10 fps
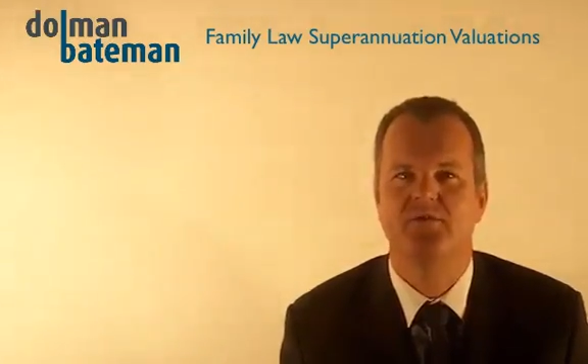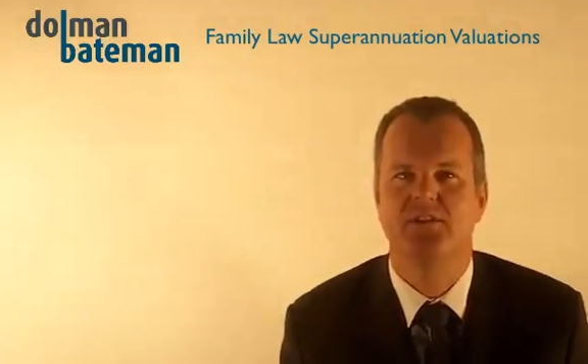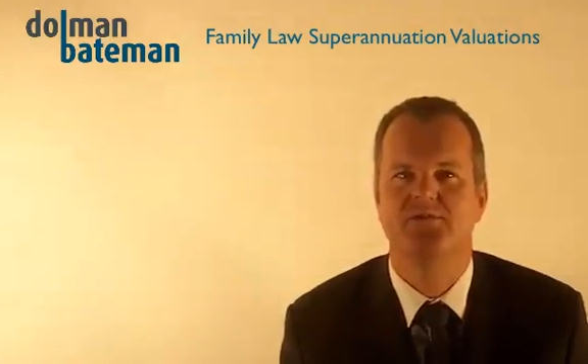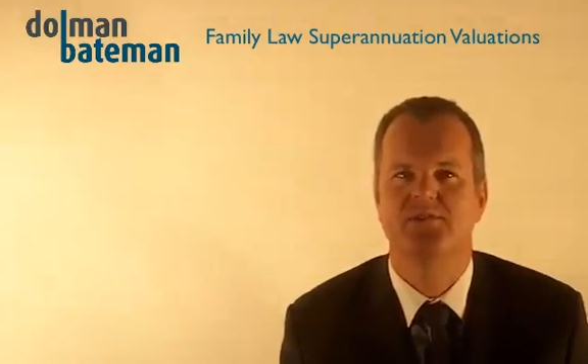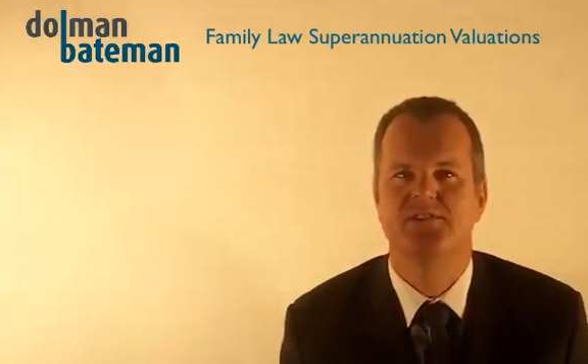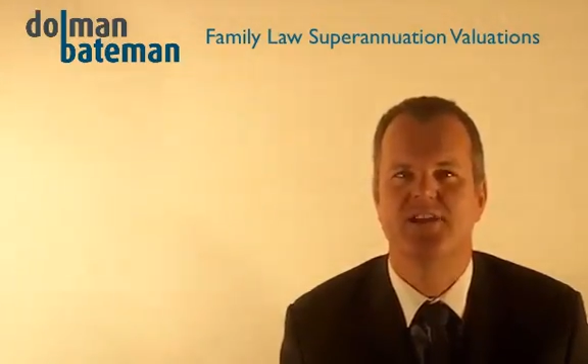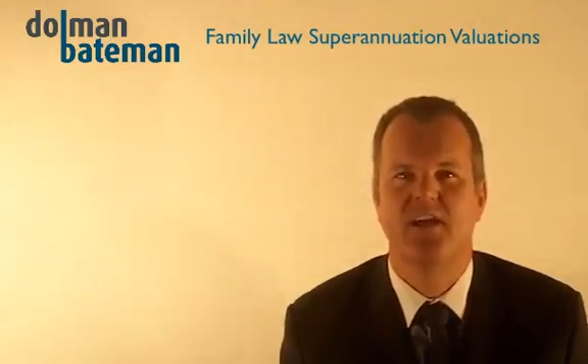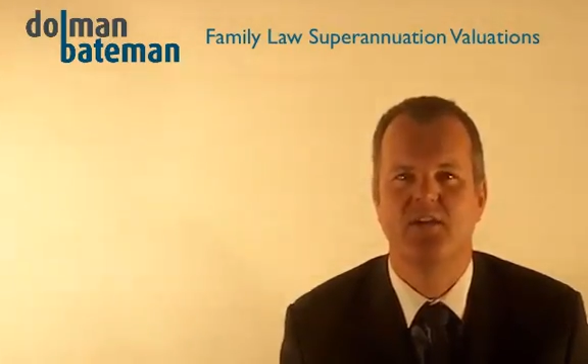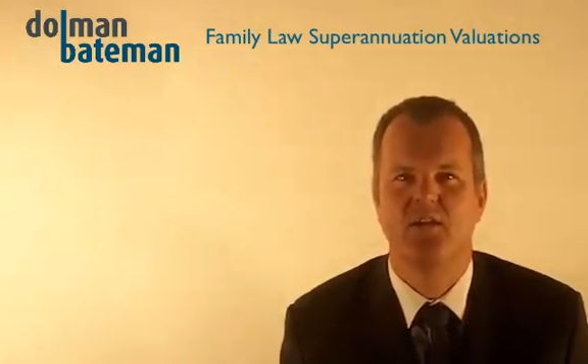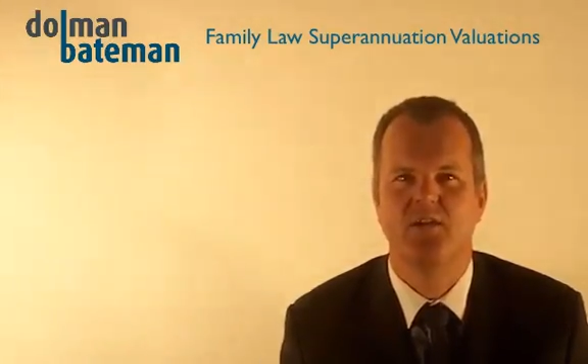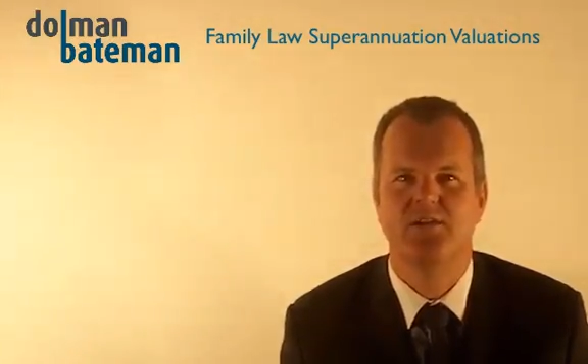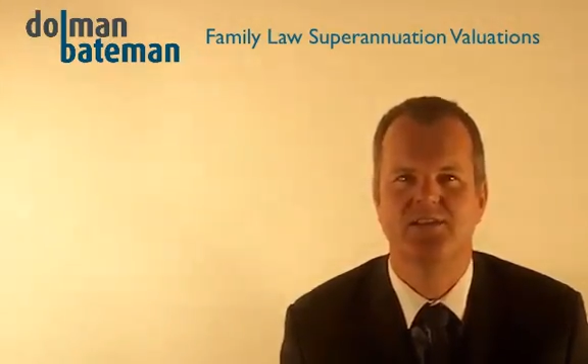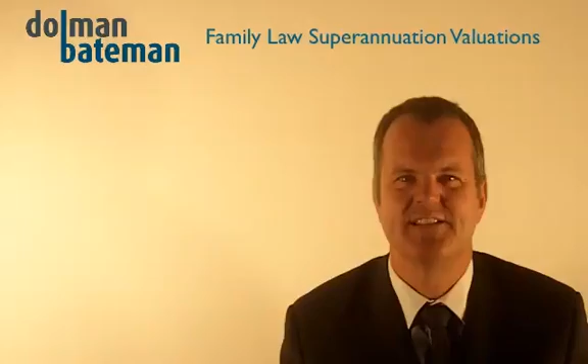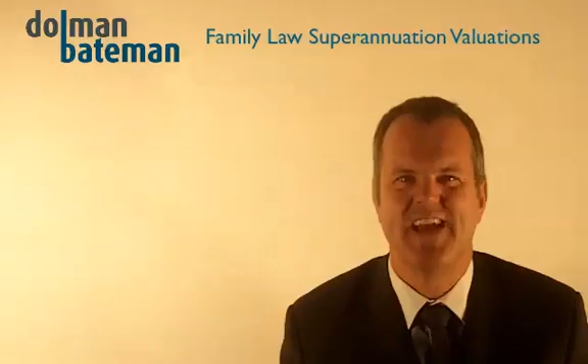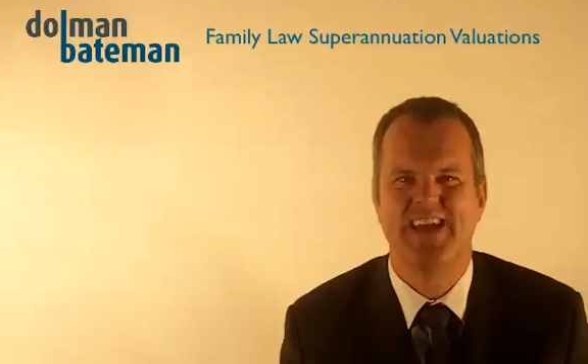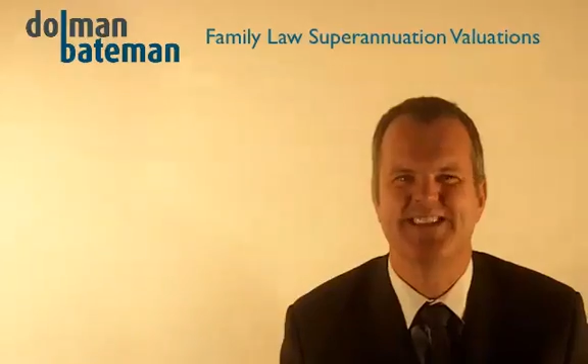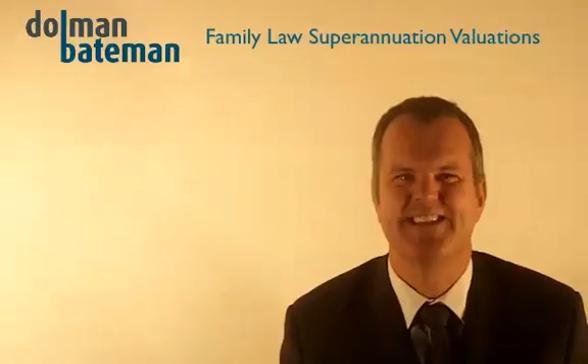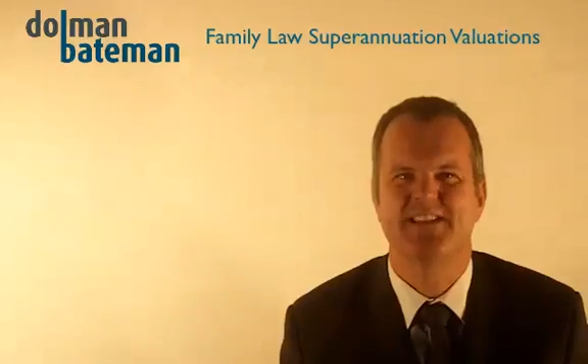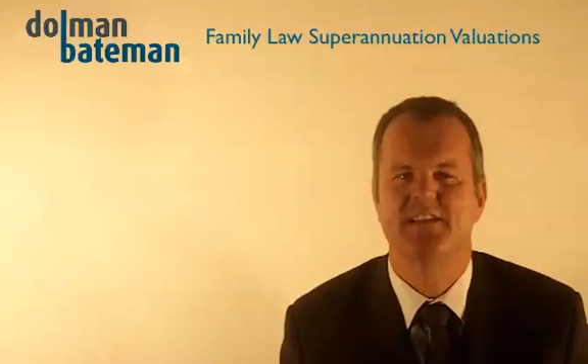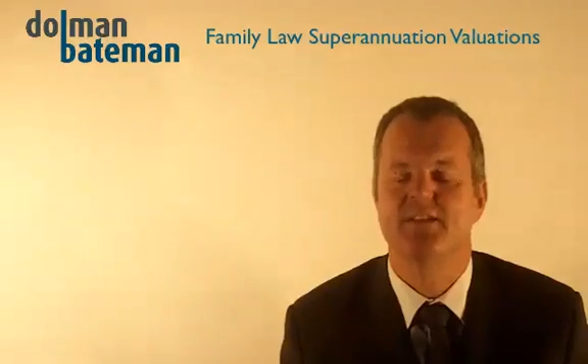interests are included as
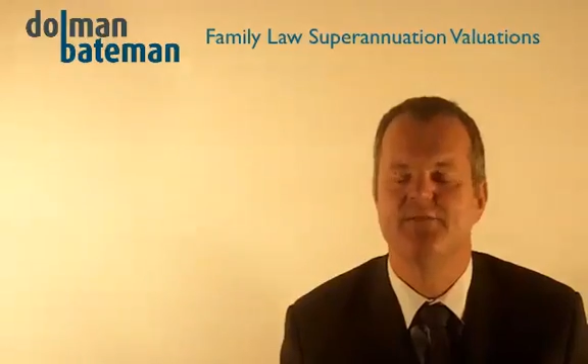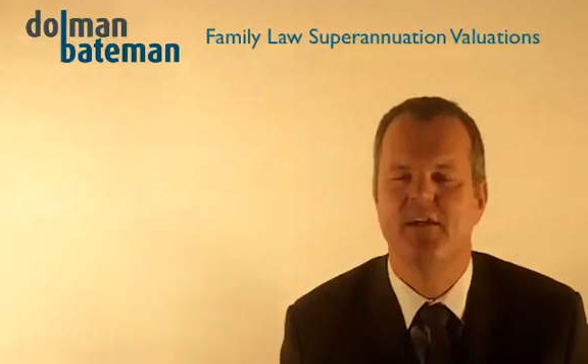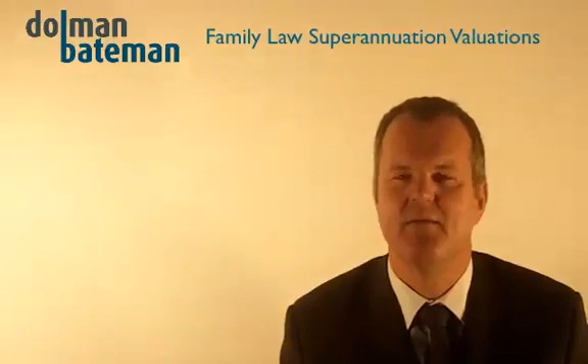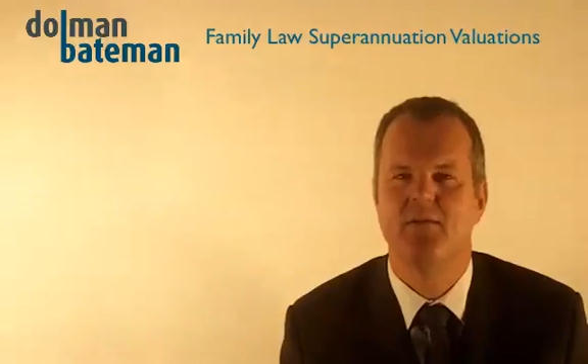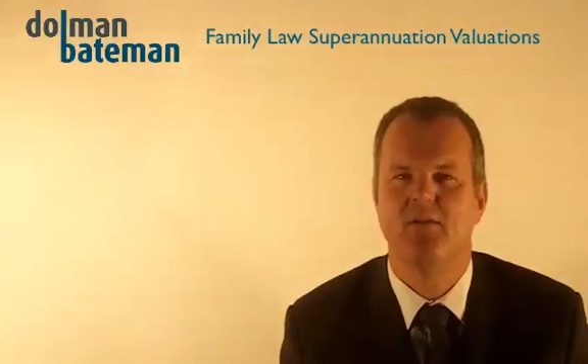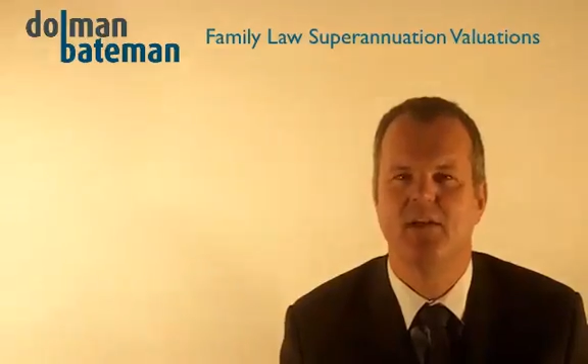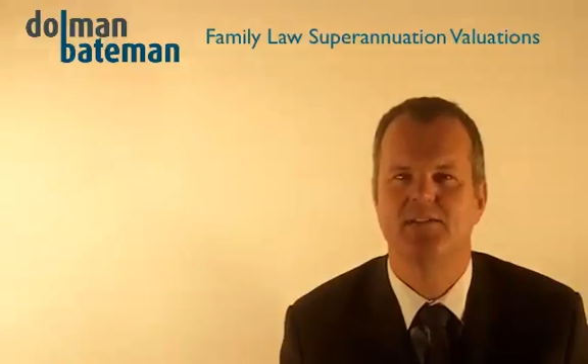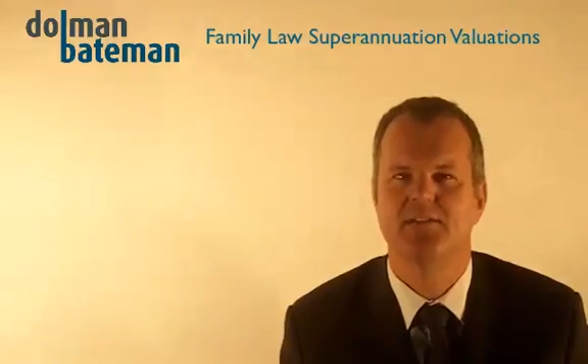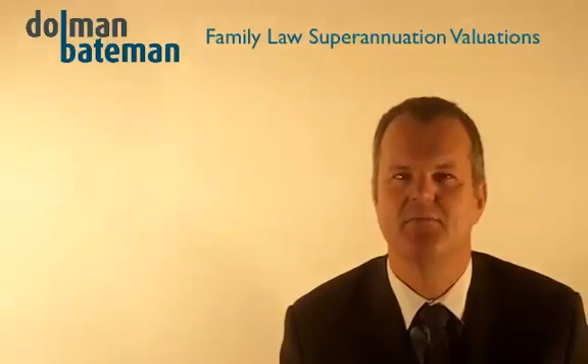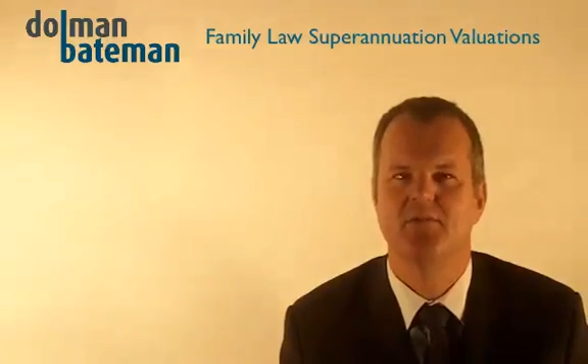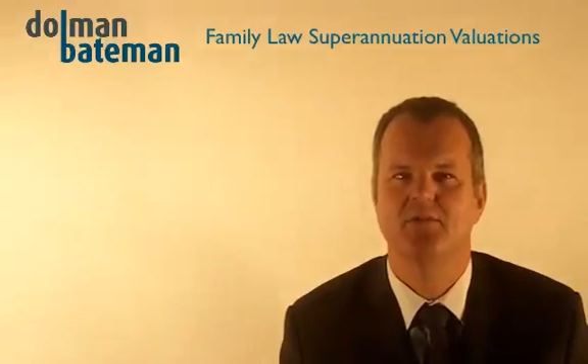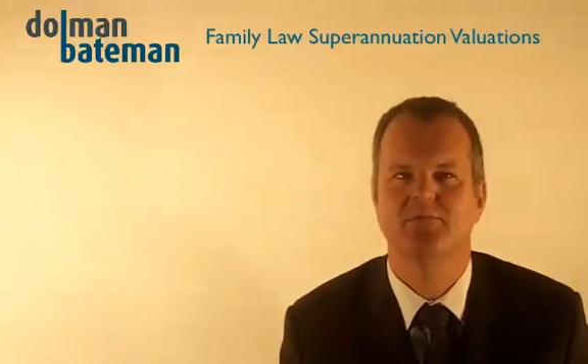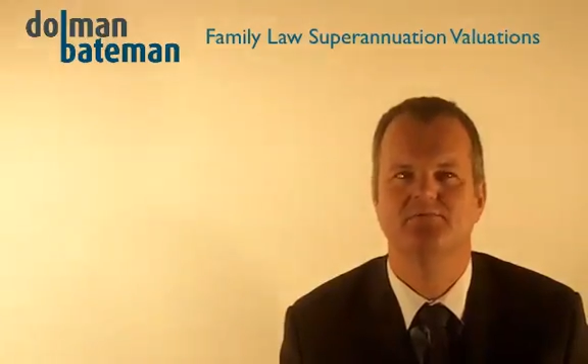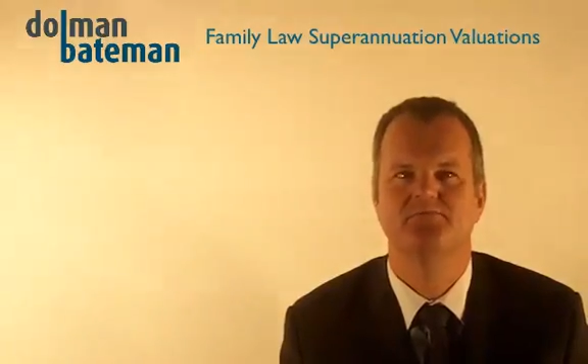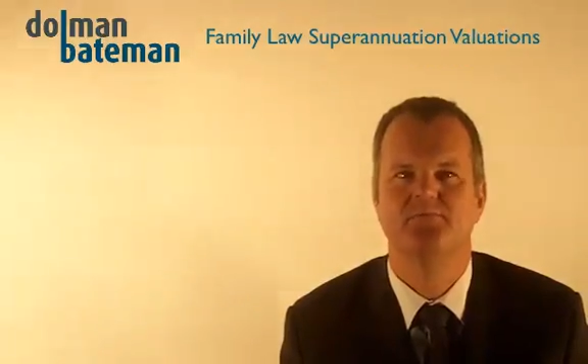assets in the family law asset pool.